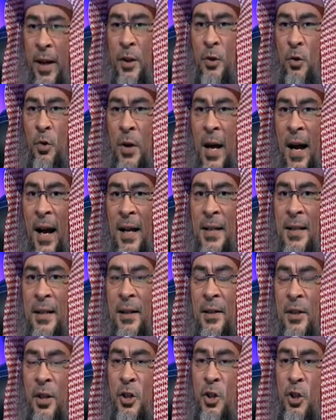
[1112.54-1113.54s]
ask the
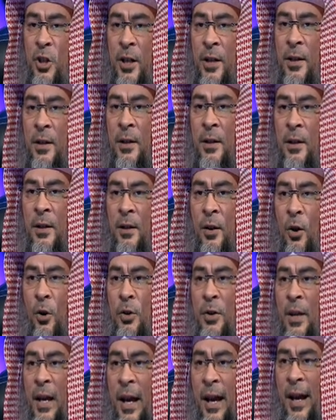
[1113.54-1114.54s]
jinn or the
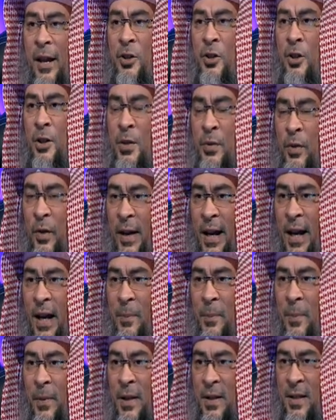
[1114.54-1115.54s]
angels for help in
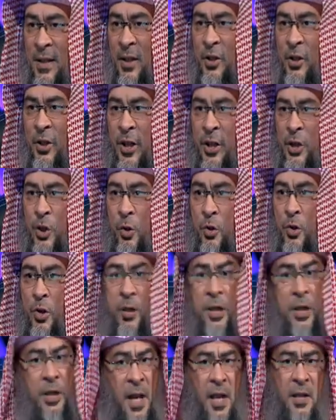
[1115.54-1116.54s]
such issues. You say,
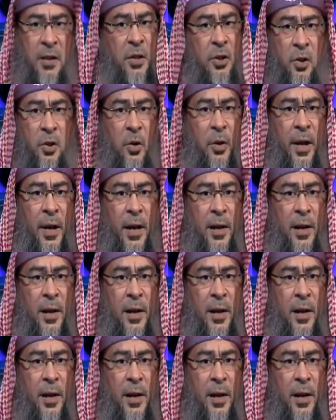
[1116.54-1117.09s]
yes, it's okay.